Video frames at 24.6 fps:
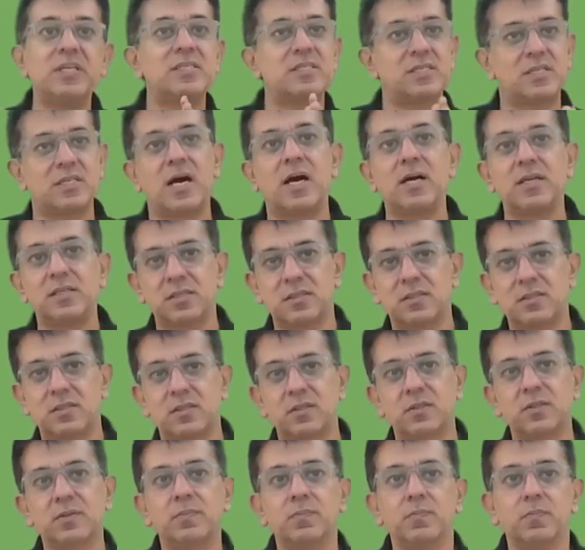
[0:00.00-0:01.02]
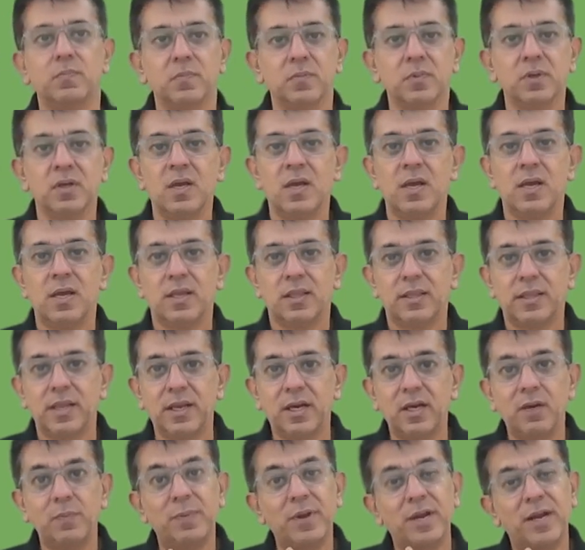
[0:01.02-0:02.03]
starts then
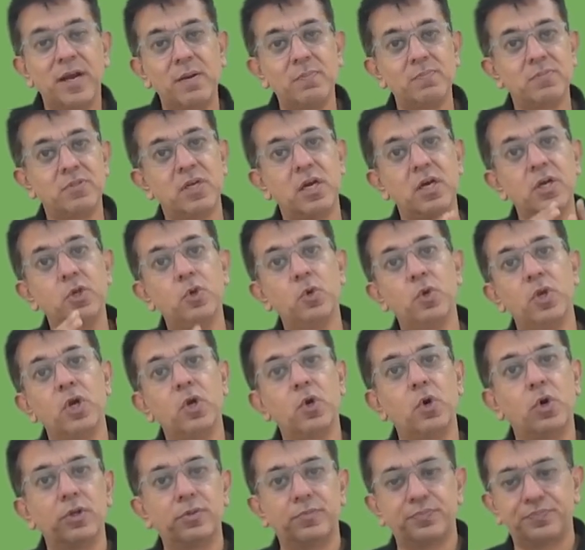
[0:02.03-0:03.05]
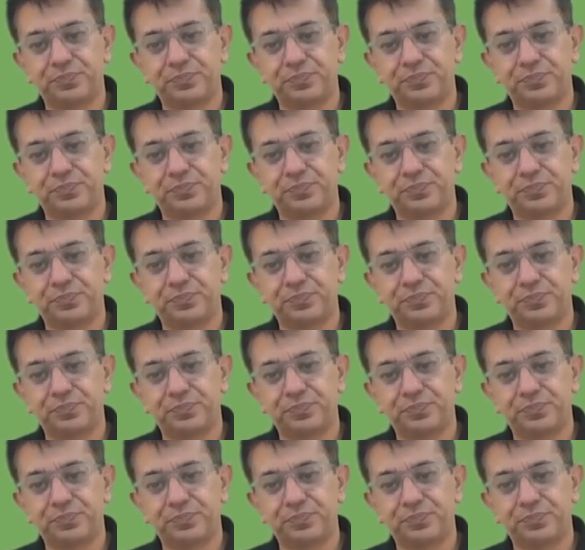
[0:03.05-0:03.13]
it becomes a unicorn